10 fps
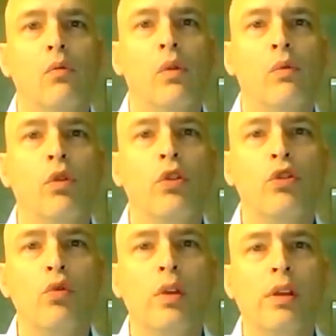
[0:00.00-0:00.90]
when we're
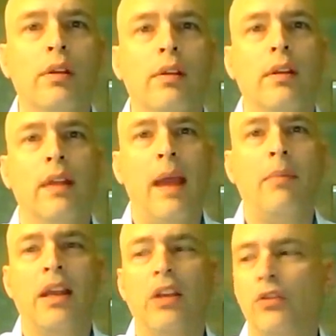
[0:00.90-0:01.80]
doing the
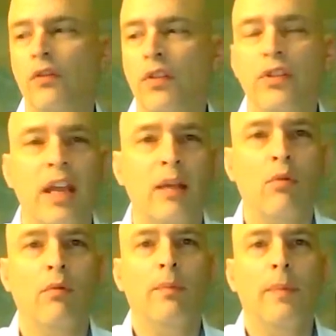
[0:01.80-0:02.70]
application of this table,